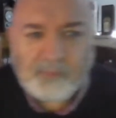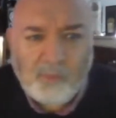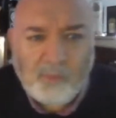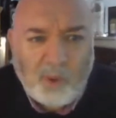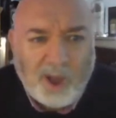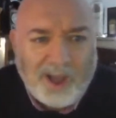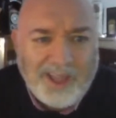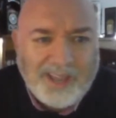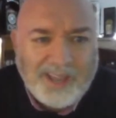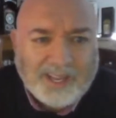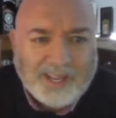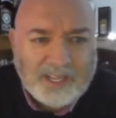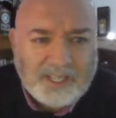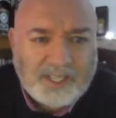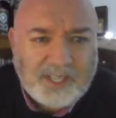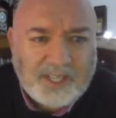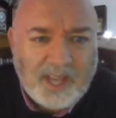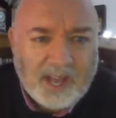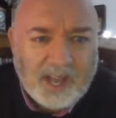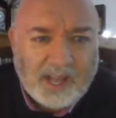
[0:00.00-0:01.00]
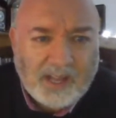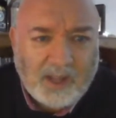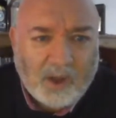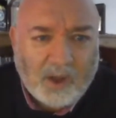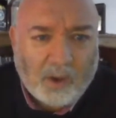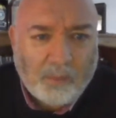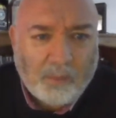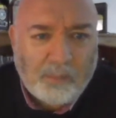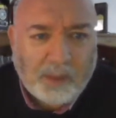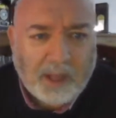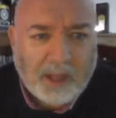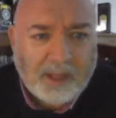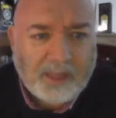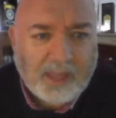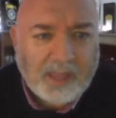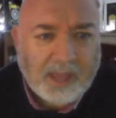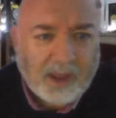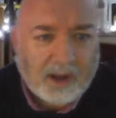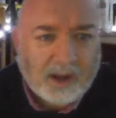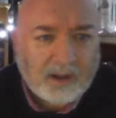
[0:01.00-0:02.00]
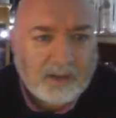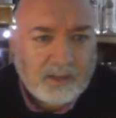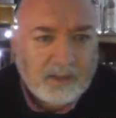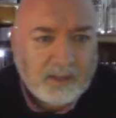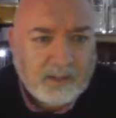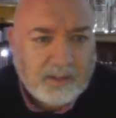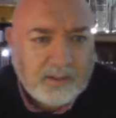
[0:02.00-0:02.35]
Well, you can see it a little bit there.